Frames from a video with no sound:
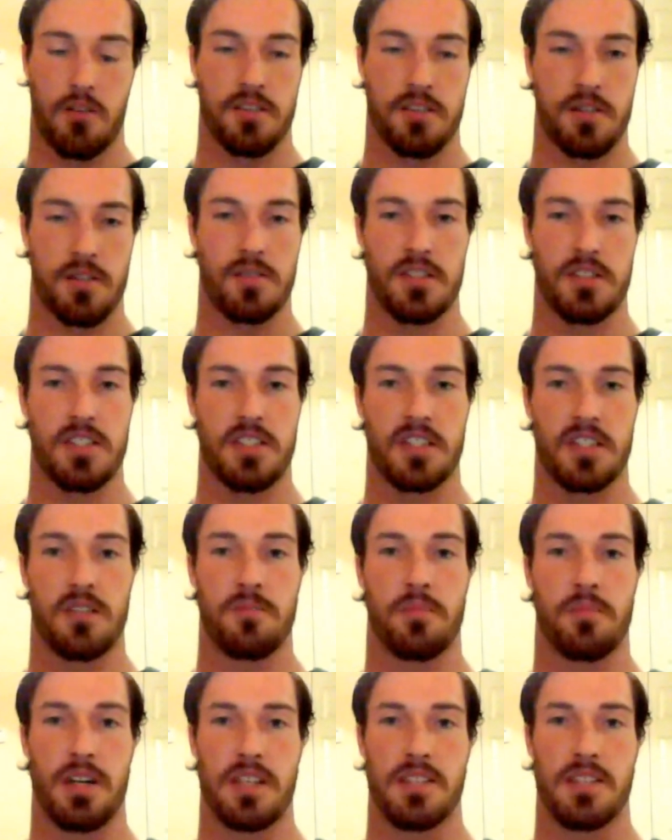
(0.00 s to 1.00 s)
was there was a sense of
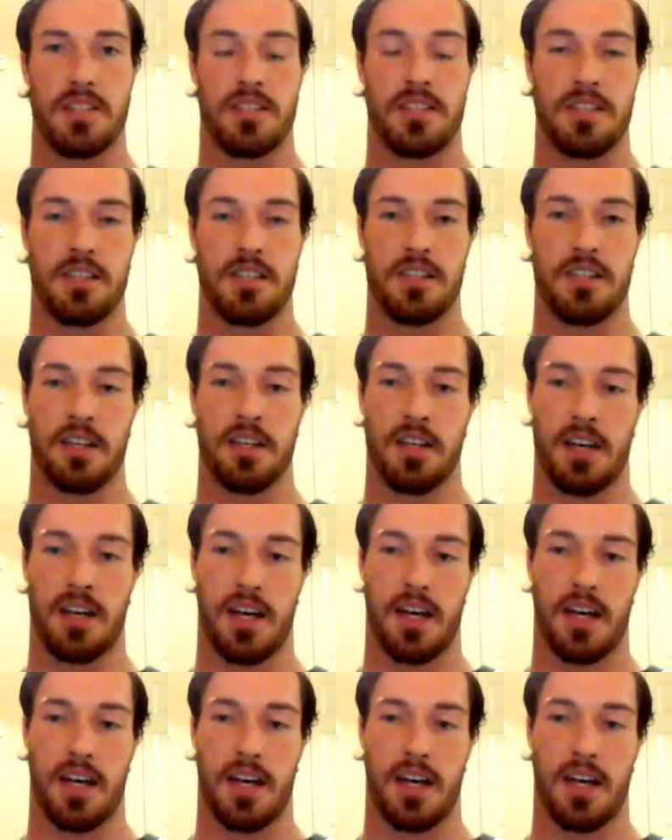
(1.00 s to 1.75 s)
complacency.